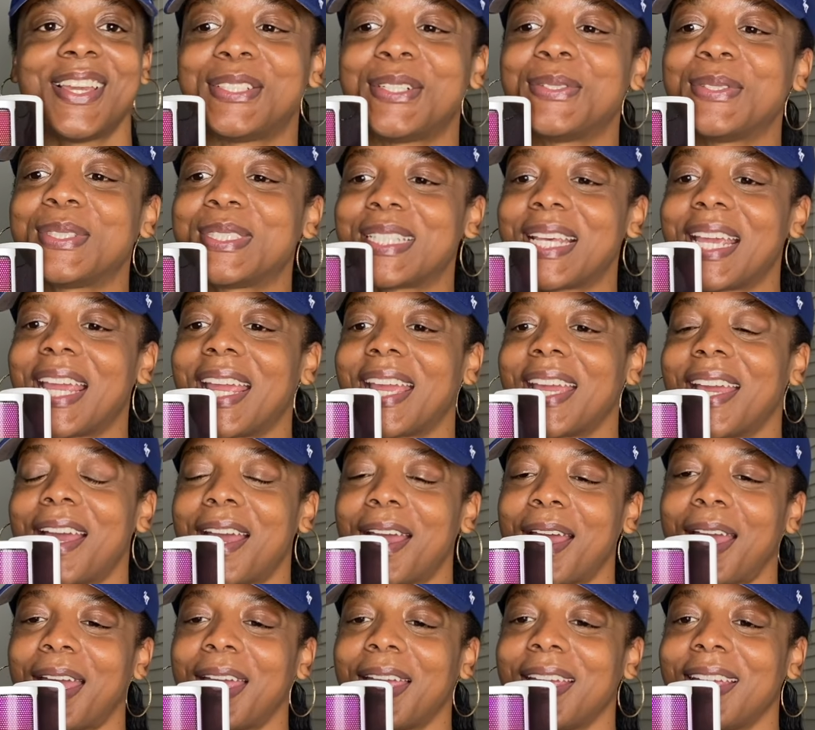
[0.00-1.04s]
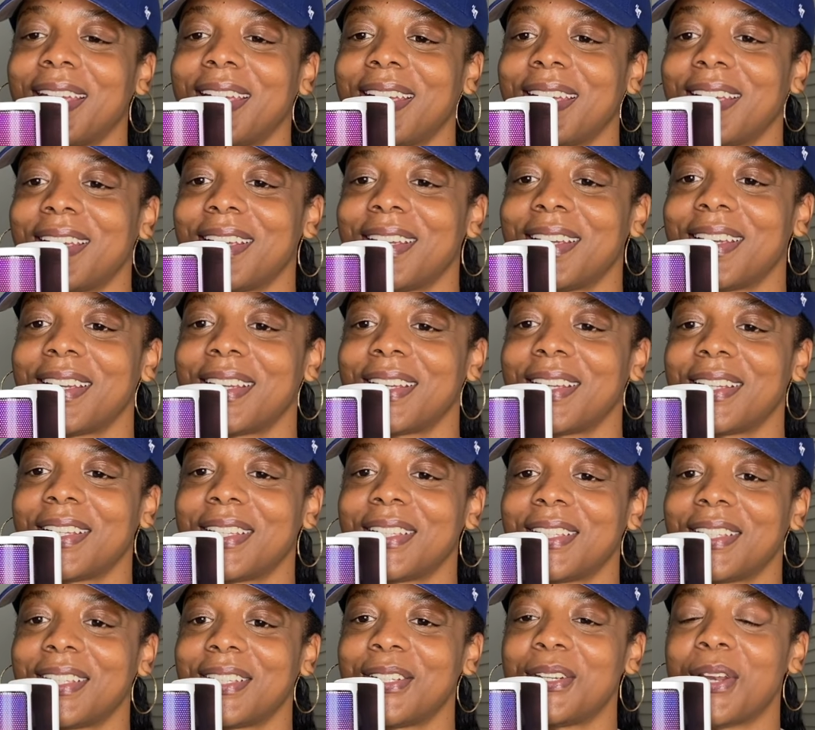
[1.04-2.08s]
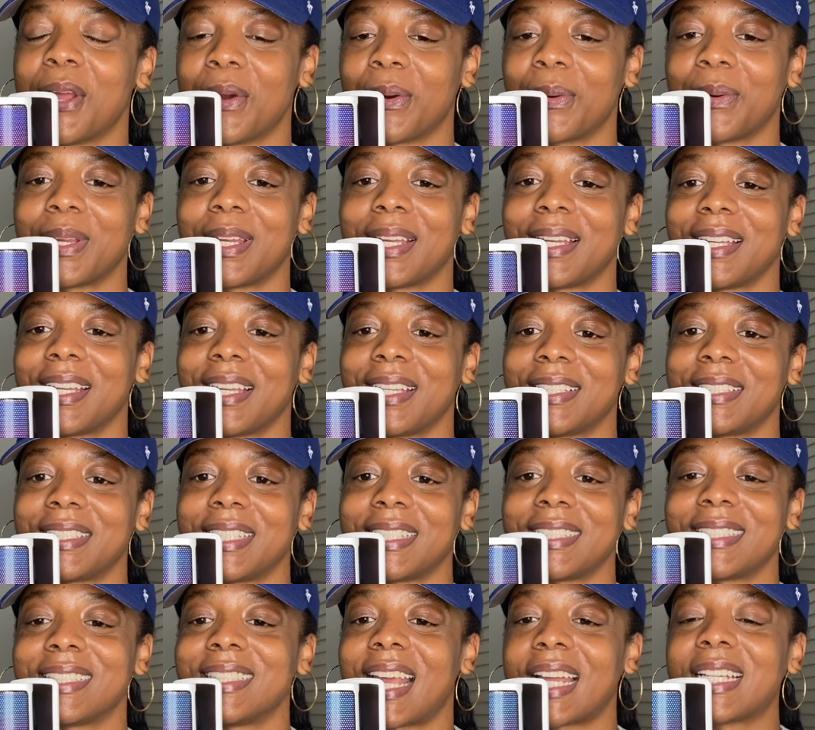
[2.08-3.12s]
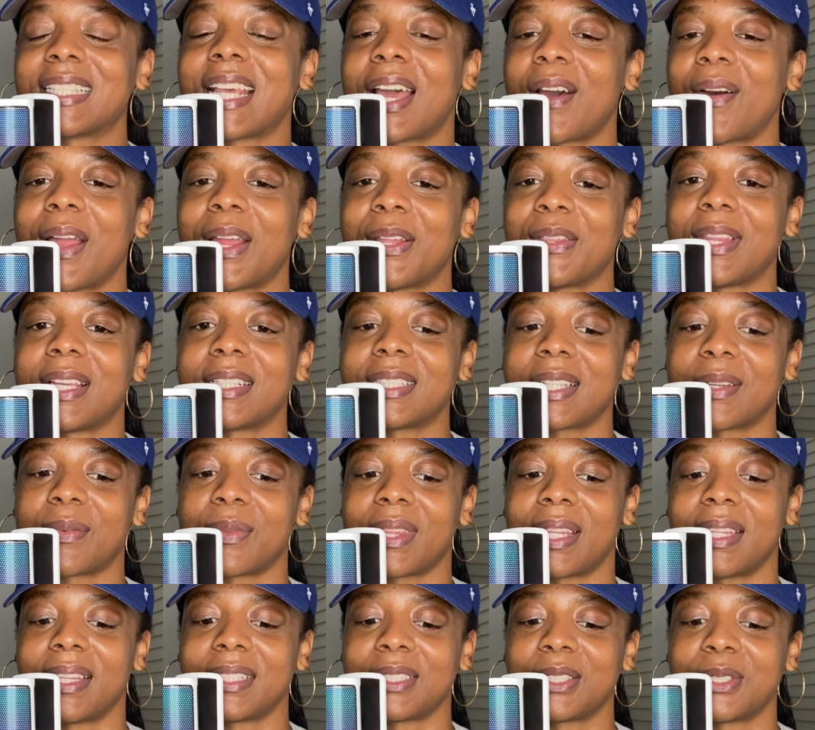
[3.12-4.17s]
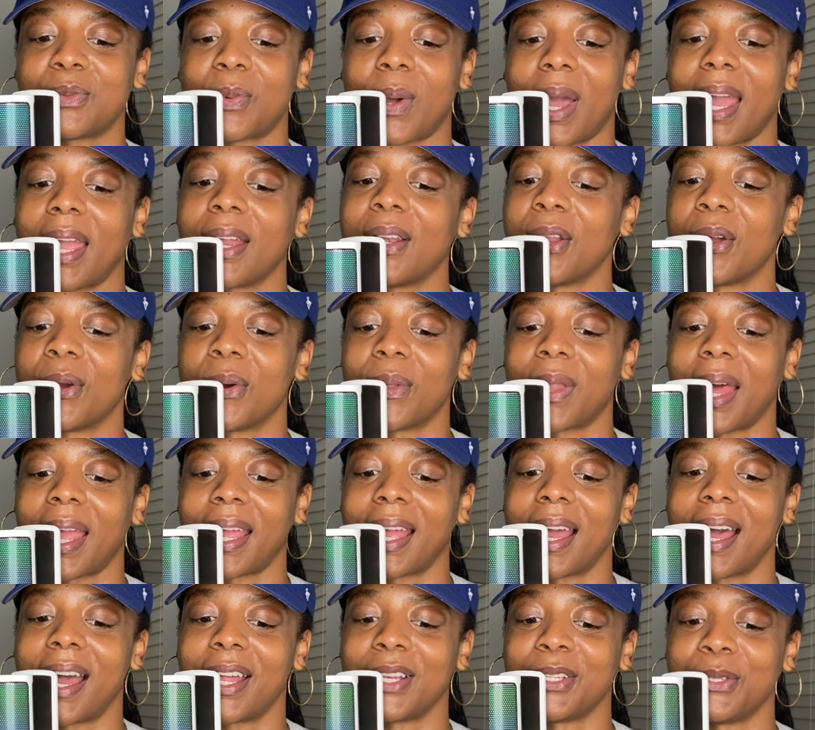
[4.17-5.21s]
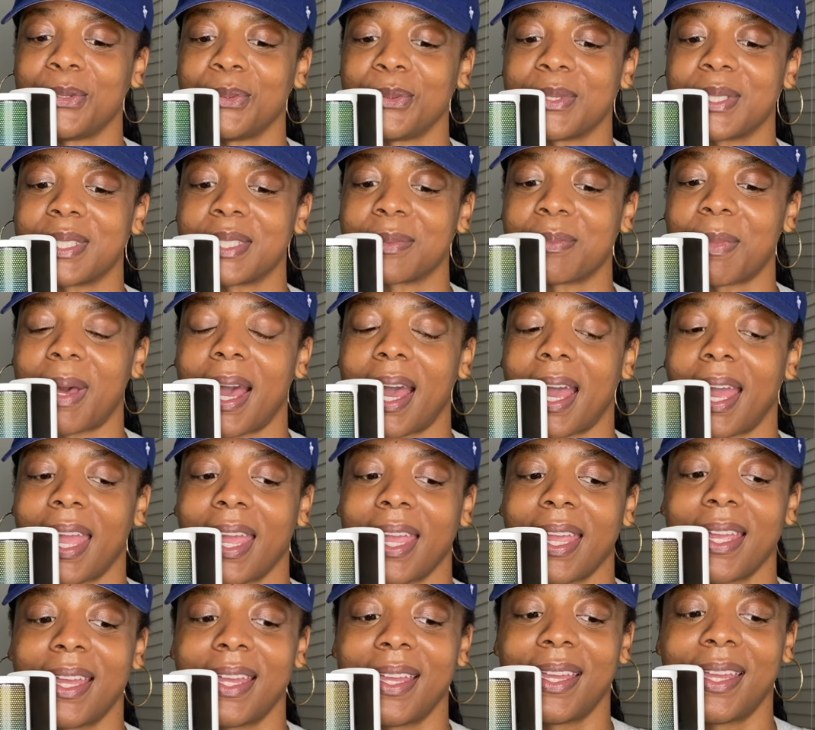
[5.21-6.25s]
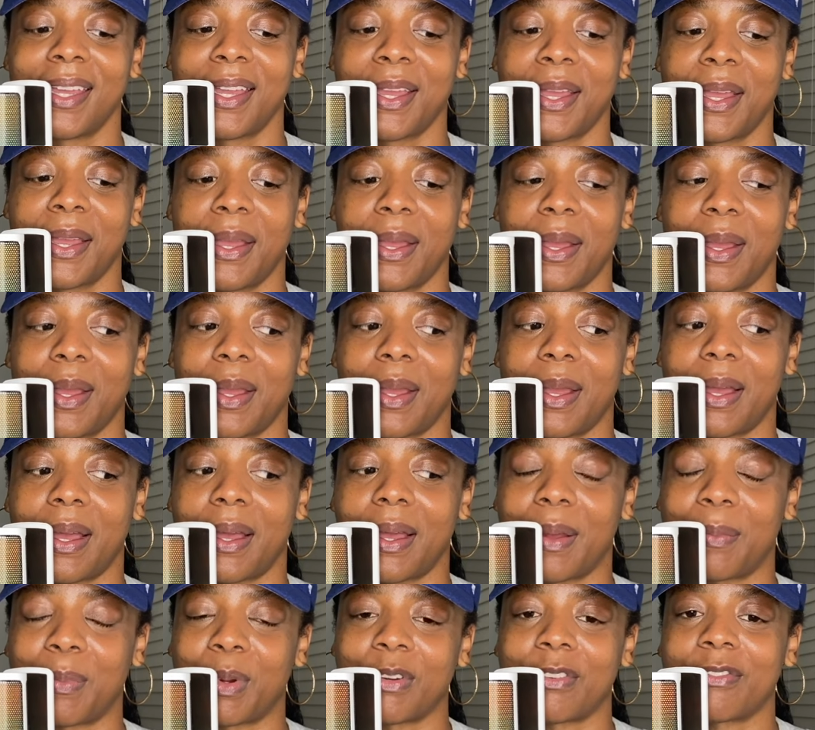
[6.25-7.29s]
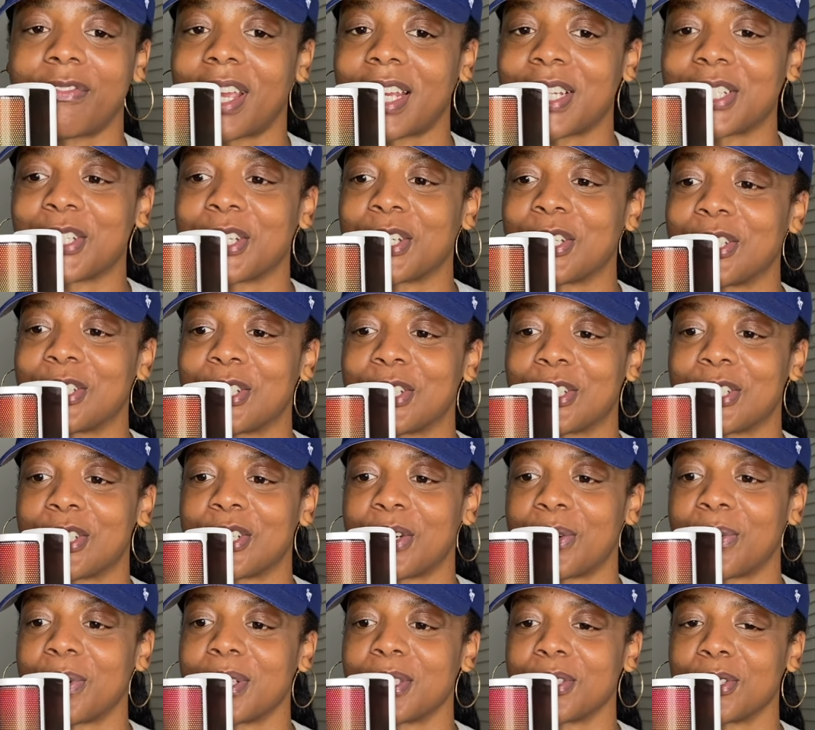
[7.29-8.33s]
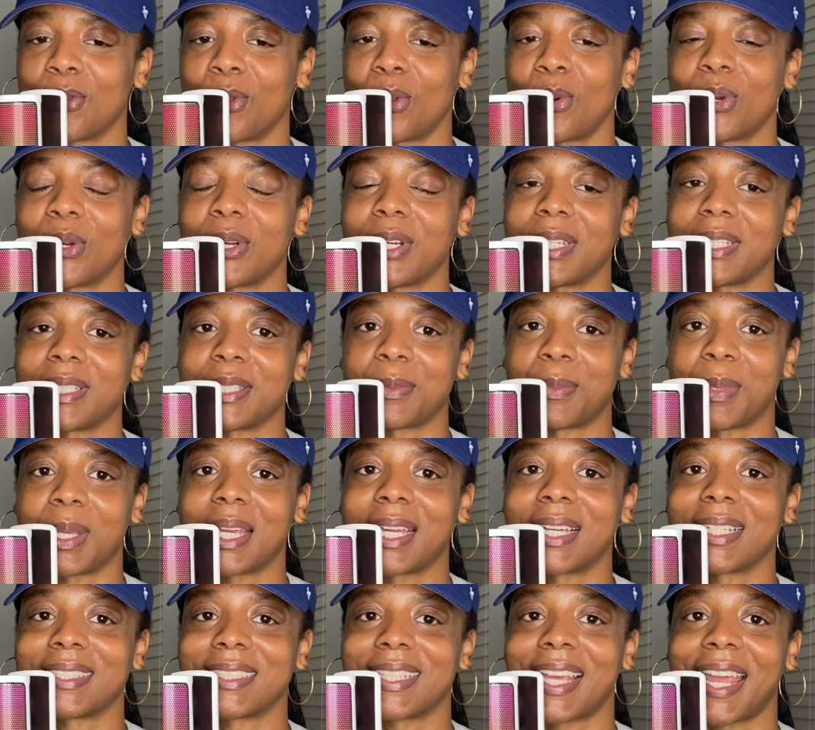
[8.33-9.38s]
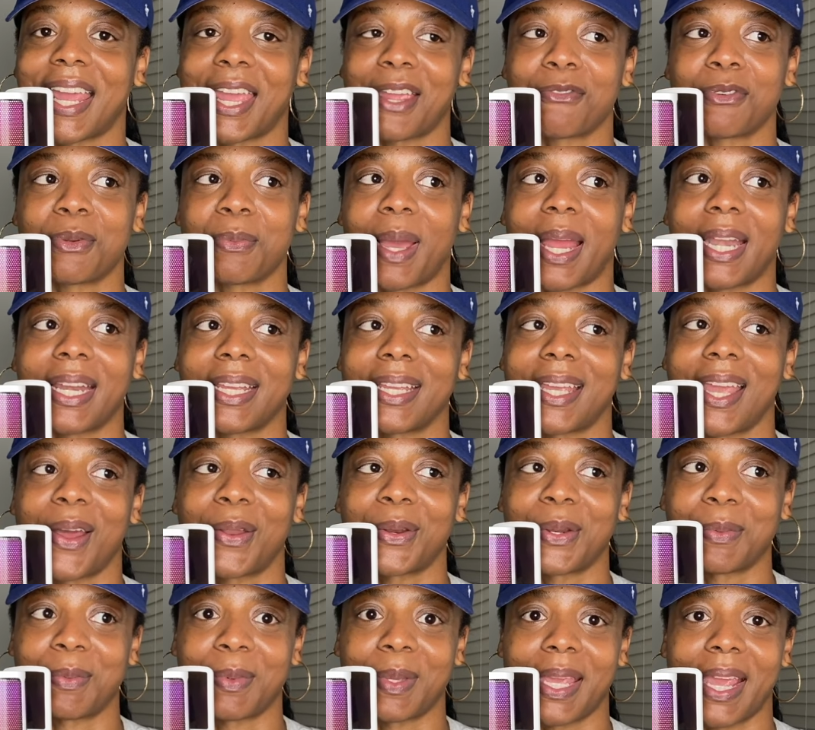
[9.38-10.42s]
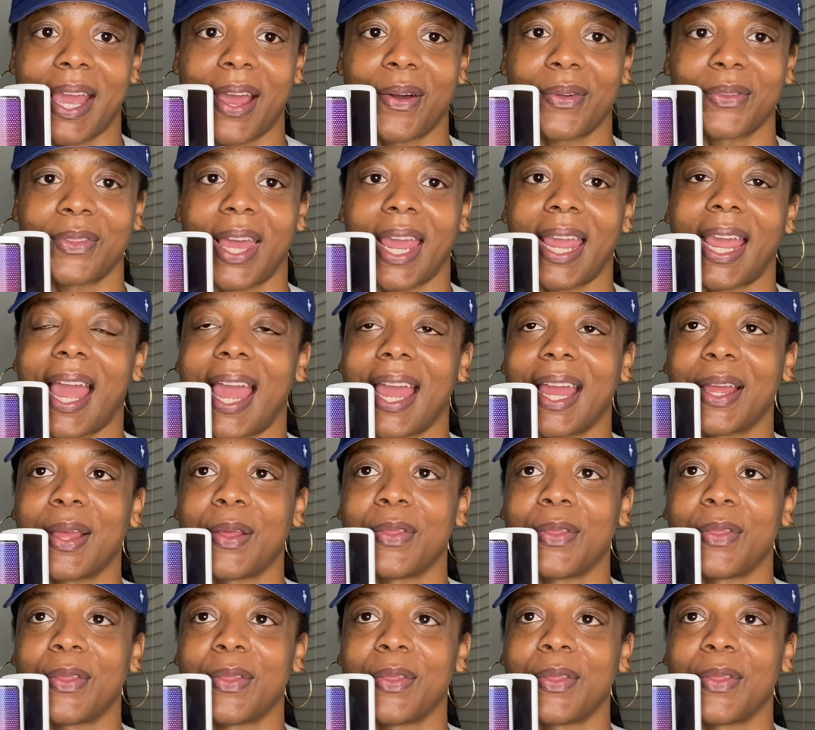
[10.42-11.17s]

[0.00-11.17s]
so it was like, I, you know, is this, that's how I, that's, this is why I know like God uses my, um, profession to show his glory is because like everybody counted me out. Like